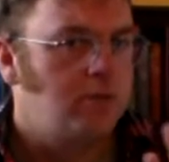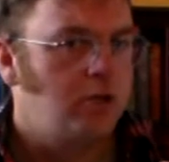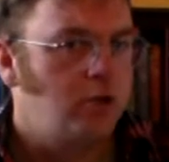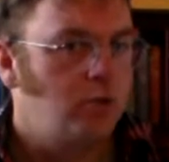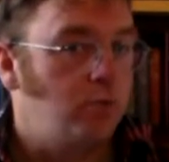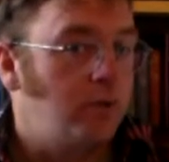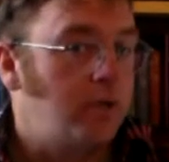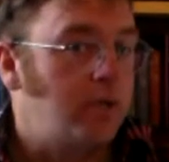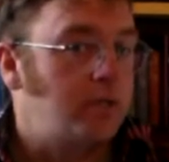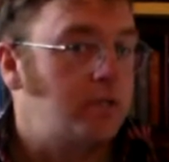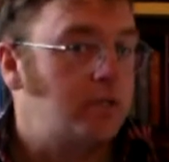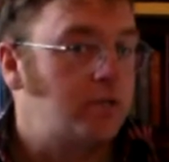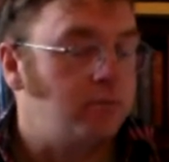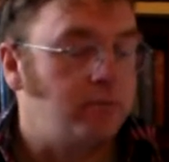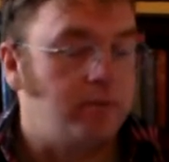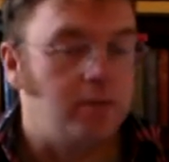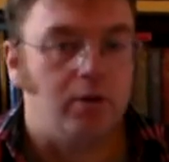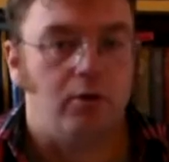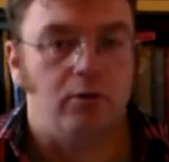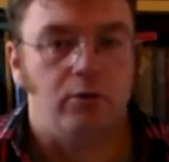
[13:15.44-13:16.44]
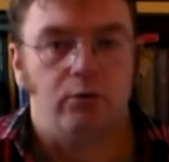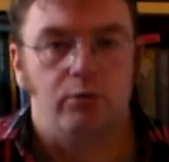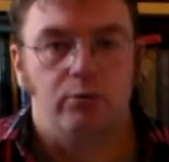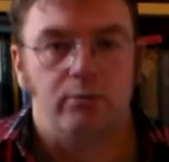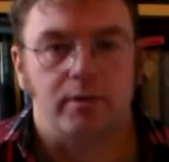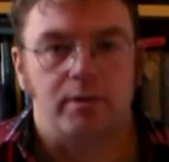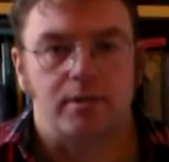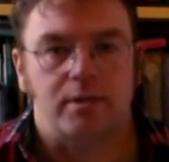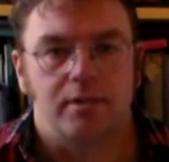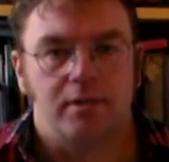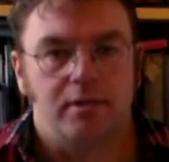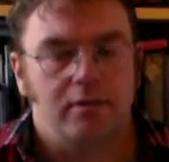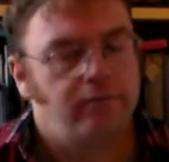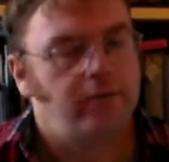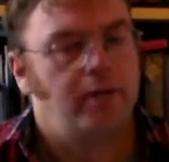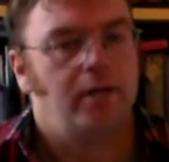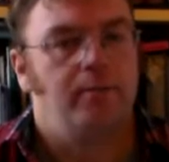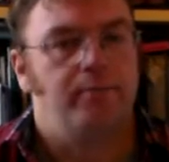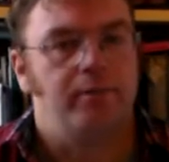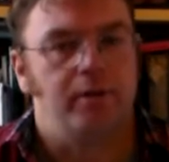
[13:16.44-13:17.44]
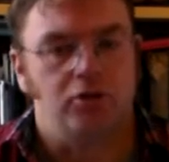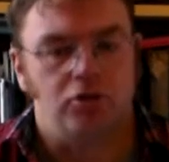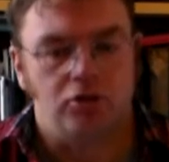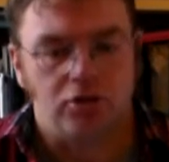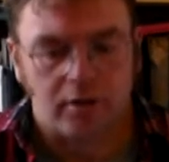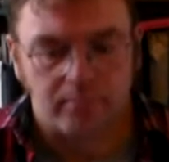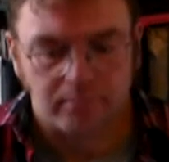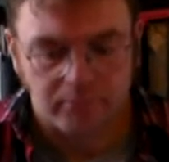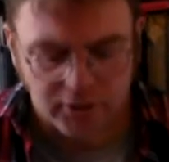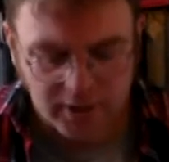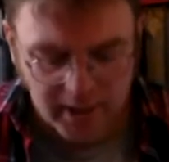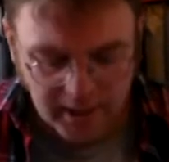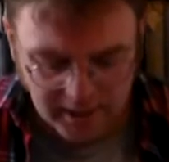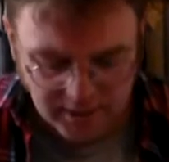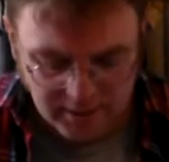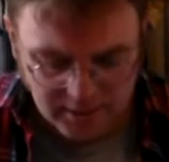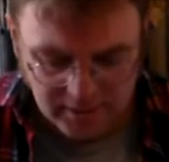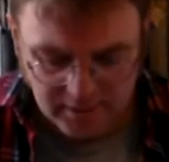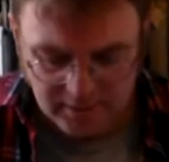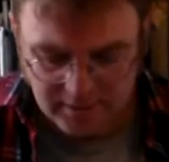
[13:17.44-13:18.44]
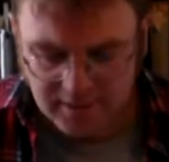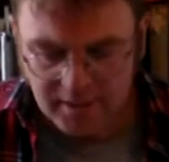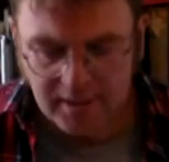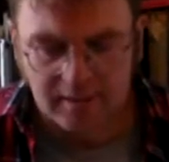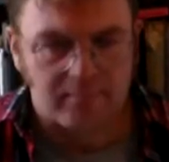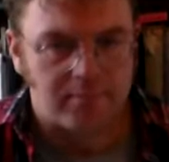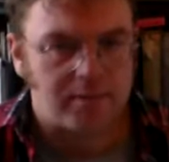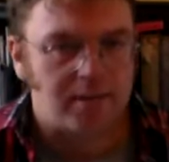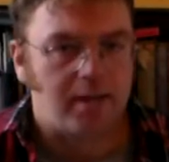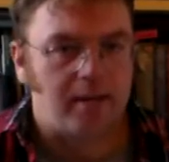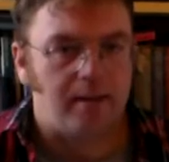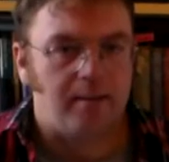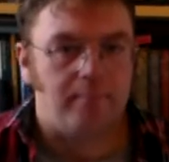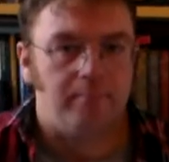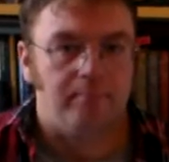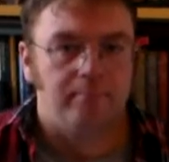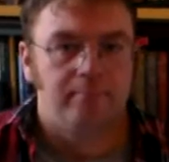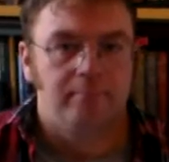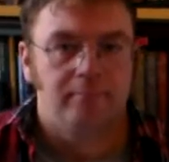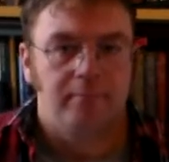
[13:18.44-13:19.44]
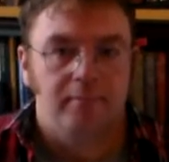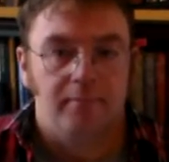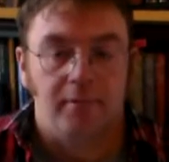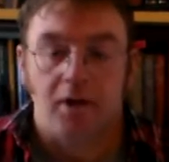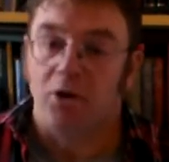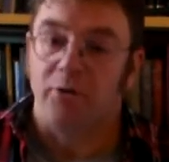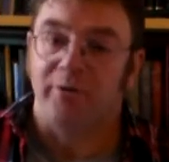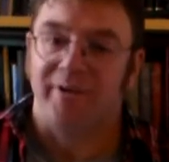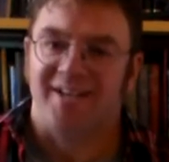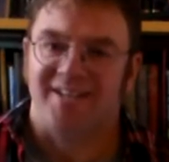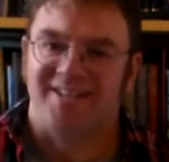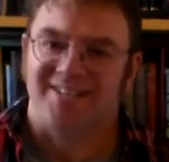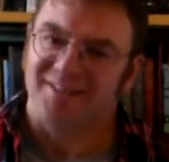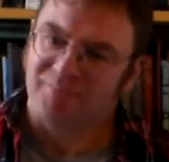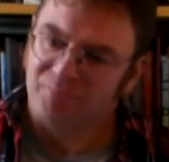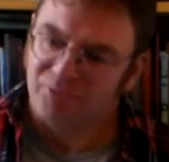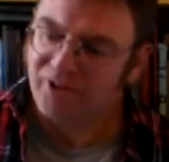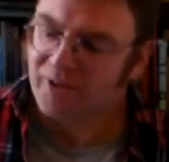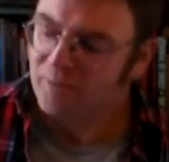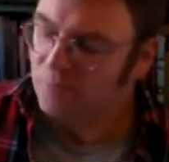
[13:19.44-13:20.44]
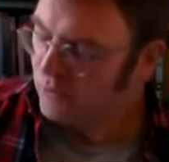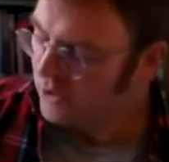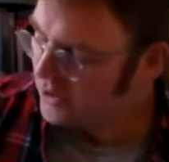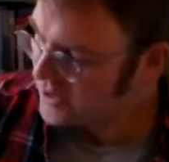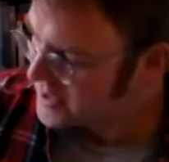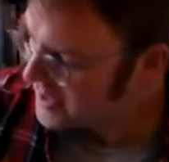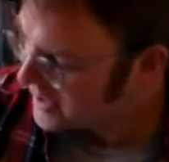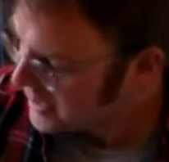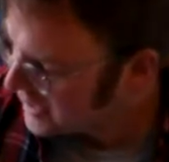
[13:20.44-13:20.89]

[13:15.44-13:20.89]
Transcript: who else do we know who was developing jump jets at the same time? Oh yes, Britain was.